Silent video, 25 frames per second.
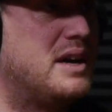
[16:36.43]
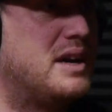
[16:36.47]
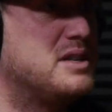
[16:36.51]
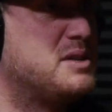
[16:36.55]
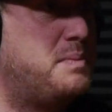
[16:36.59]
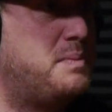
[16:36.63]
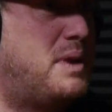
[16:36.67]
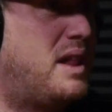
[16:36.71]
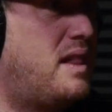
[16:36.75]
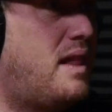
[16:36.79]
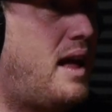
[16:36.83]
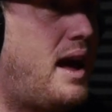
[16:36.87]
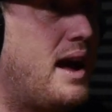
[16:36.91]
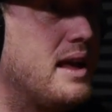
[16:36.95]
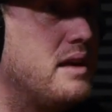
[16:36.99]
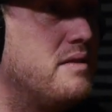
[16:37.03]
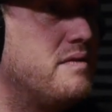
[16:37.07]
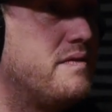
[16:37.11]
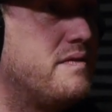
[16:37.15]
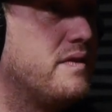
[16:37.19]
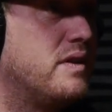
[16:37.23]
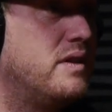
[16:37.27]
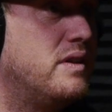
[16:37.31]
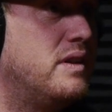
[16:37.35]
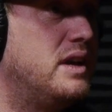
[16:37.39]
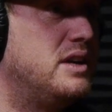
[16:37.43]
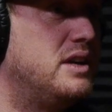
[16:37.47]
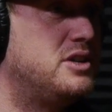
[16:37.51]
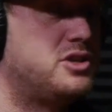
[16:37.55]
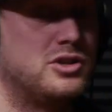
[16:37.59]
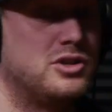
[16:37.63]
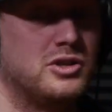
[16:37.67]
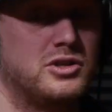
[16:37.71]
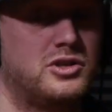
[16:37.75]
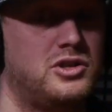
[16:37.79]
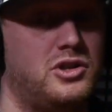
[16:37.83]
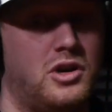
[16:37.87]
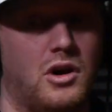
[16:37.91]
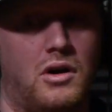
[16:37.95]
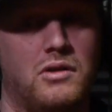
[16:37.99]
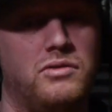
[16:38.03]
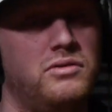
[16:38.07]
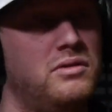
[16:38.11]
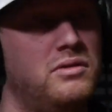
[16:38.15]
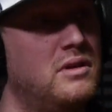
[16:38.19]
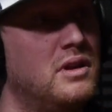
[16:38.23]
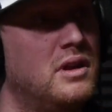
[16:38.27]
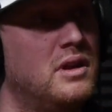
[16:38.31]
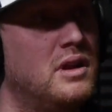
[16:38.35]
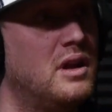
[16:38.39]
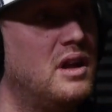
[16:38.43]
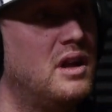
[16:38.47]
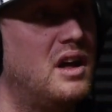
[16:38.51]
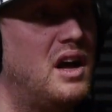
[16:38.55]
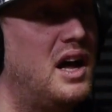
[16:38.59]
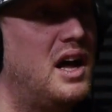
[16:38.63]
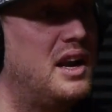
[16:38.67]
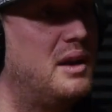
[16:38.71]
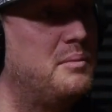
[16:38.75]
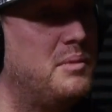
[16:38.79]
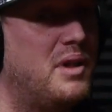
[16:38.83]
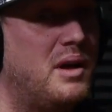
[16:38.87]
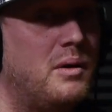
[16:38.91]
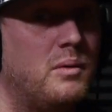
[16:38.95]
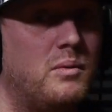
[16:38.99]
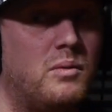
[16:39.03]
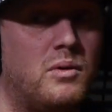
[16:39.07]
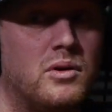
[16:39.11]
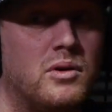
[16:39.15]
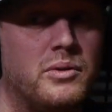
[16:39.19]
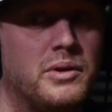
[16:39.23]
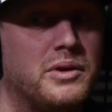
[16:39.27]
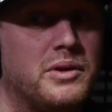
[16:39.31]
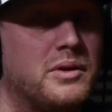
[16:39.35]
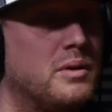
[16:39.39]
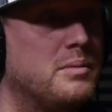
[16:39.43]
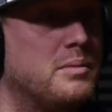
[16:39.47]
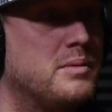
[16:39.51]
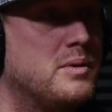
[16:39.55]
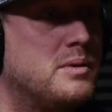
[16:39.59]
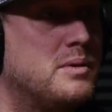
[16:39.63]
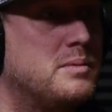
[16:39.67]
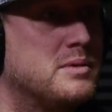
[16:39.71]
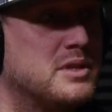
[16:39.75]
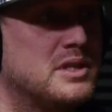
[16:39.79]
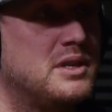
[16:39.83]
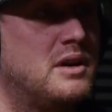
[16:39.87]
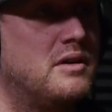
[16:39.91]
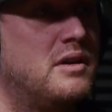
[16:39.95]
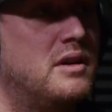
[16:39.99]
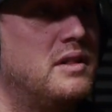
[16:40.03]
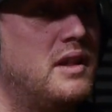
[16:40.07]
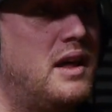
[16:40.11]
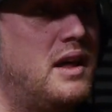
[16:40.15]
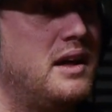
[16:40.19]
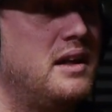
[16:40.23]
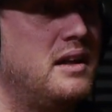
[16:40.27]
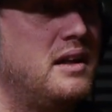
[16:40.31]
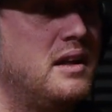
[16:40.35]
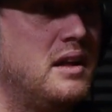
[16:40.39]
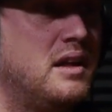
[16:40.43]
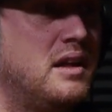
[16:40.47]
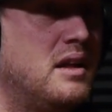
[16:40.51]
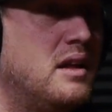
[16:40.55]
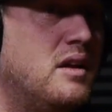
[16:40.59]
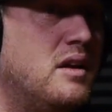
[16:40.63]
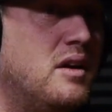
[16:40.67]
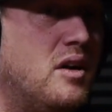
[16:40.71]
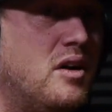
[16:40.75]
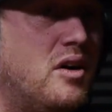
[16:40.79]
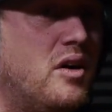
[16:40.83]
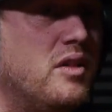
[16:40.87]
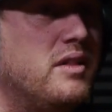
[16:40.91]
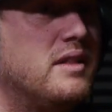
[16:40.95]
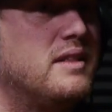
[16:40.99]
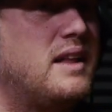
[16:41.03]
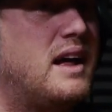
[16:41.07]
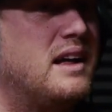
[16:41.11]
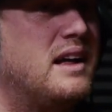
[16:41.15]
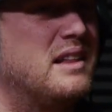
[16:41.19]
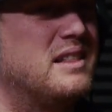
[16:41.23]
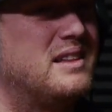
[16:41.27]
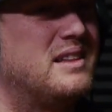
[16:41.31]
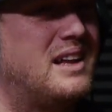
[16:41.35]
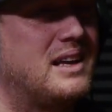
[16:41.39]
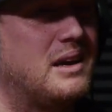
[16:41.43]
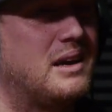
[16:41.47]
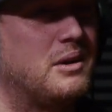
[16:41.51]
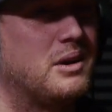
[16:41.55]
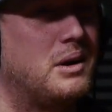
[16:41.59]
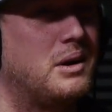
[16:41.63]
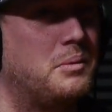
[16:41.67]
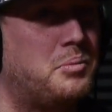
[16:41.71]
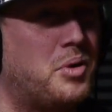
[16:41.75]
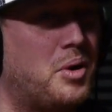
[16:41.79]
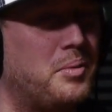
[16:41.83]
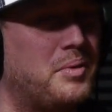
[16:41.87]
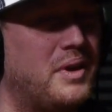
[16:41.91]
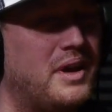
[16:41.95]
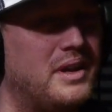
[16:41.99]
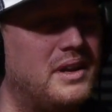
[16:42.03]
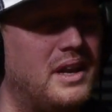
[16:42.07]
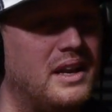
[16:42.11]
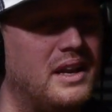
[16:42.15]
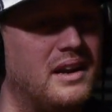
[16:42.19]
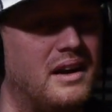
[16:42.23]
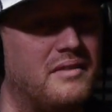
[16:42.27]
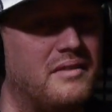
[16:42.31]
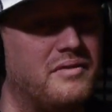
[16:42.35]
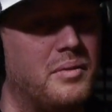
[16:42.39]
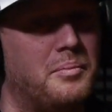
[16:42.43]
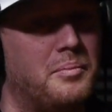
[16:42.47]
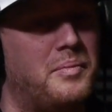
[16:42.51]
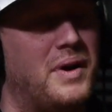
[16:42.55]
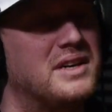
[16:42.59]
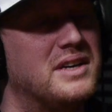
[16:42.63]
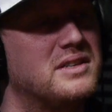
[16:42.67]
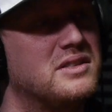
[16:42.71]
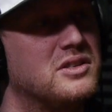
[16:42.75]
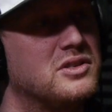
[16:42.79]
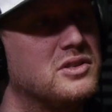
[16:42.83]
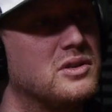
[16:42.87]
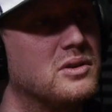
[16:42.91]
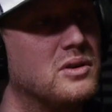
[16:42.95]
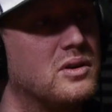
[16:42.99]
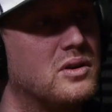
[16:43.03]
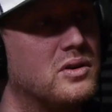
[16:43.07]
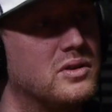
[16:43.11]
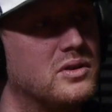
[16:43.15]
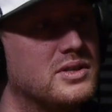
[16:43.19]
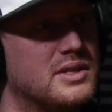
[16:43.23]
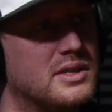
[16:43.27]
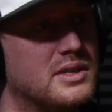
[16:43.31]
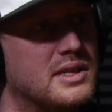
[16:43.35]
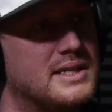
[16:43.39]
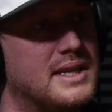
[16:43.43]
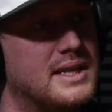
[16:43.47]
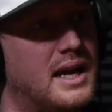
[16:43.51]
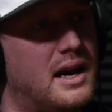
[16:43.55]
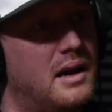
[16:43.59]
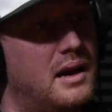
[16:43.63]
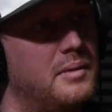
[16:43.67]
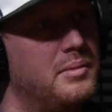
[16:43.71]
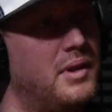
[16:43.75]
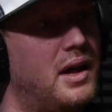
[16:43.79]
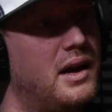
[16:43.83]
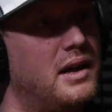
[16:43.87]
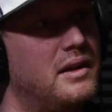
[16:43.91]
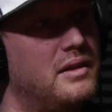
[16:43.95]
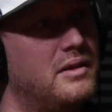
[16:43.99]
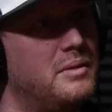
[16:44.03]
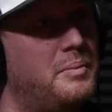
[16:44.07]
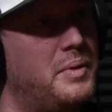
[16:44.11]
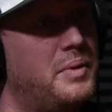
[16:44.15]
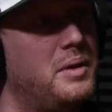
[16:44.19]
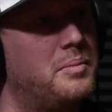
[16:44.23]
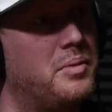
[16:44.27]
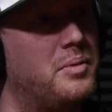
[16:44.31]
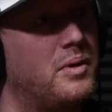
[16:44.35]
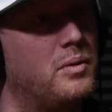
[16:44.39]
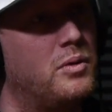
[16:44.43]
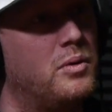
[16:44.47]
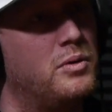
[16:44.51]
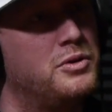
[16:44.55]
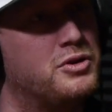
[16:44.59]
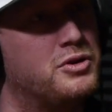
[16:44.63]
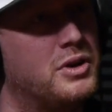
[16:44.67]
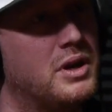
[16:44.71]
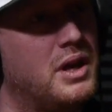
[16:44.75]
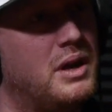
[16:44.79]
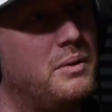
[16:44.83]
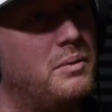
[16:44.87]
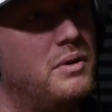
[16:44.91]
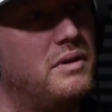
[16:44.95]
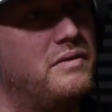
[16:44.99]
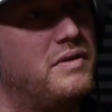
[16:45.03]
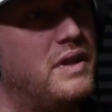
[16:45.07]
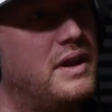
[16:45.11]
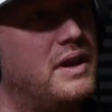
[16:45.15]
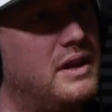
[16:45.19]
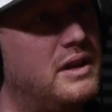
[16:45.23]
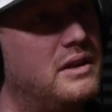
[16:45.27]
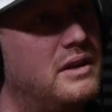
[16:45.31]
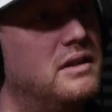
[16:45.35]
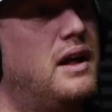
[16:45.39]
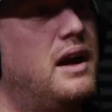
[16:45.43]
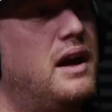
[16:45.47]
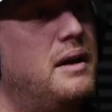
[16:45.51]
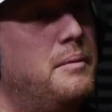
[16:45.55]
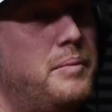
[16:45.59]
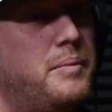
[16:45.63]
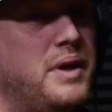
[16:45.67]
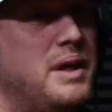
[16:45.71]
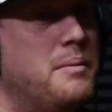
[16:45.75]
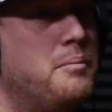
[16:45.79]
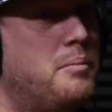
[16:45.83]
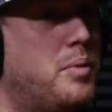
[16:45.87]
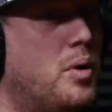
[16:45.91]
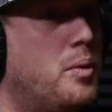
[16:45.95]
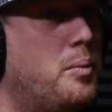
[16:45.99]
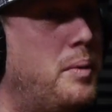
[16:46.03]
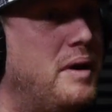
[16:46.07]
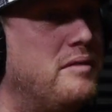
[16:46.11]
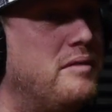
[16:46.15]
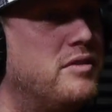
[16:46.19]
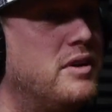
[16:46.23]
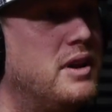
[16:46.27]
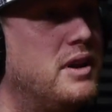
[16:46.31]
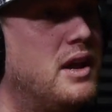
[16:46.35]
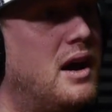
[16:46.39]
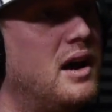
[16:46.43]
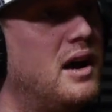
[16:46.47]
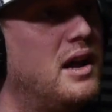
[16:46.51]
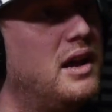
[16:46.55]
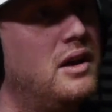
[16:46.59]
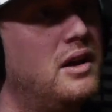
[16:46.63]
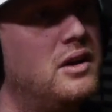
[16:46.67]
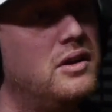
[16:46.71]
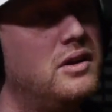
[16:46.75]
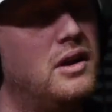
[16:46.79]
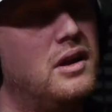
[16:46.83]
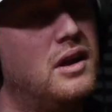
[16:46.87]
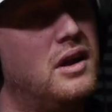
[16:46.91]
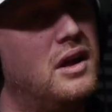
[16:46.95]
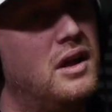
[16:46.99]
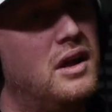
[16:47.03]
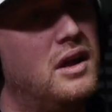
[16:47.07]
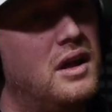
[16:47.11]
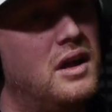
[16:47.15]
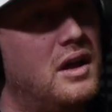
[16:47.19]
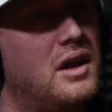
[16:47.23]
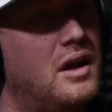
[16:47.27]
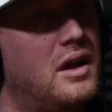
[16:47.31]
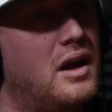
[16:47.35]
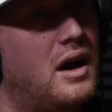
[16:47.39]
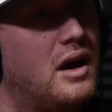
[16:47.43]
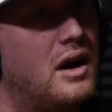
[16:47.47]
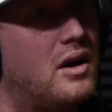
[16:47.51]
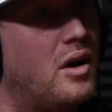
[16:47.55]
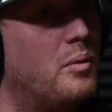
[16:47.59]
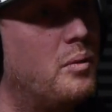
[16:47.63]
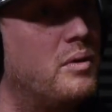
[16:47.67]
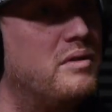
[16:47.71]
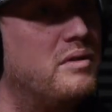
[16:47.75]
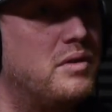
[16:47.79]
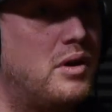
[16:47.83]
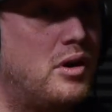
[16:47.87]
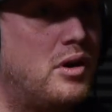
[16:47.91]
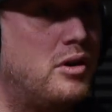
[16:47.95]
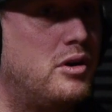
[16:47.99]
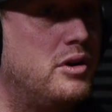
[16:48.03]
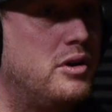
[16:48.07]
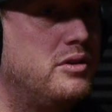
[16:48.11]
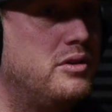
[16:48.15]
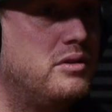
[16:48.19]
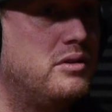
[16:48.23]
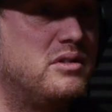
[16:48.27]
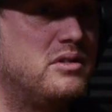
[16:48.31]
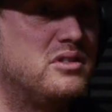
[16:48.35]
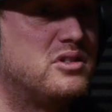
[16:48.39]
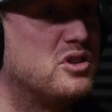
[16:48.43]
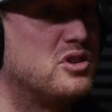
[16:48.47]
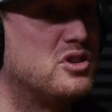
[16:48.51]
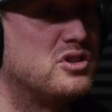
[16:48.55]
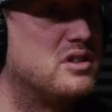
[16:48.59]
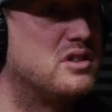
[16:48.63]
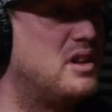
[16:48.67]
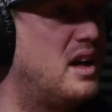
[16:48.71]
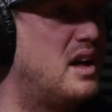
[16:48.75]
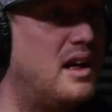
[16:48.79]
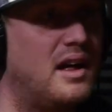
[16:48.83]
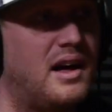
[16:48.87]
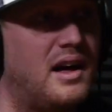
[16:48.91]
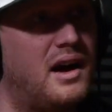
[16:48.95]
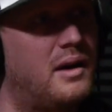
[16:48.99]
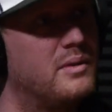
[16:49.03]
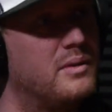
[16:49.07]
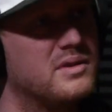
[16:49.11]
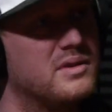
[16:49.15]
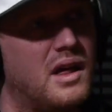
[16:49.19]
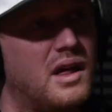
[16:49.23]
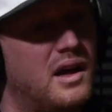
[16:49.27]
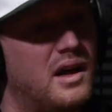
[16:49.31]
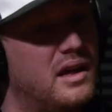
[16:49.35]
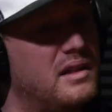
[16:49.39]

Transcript: my life, and it's just gone. Yeah. And I'm like, what do I do with myself? And like all the I probably didn't have the best of circles at the time. Like the people I was going drinking with, they'd like be in pub every night, and I got with her, and just like that, I was like,